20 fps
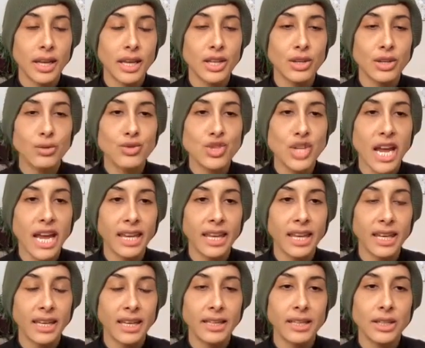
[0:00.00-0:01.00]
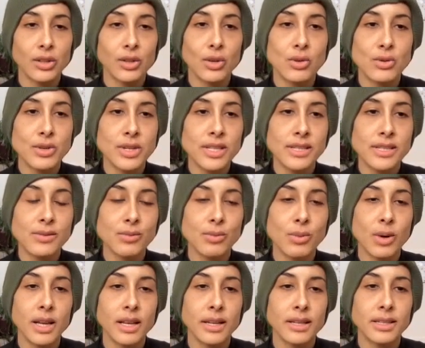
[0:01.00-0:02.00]
can you check in and notice
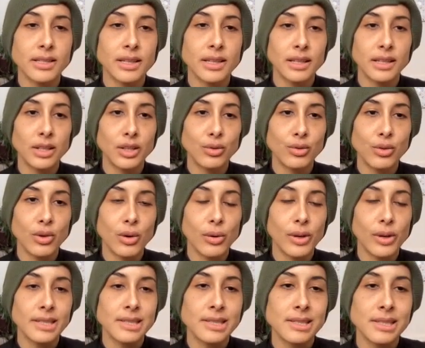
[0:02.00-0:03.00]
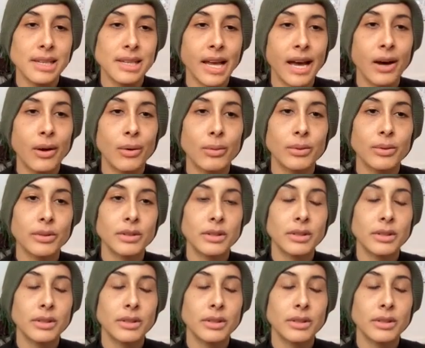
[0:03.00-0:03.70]
what you notice now?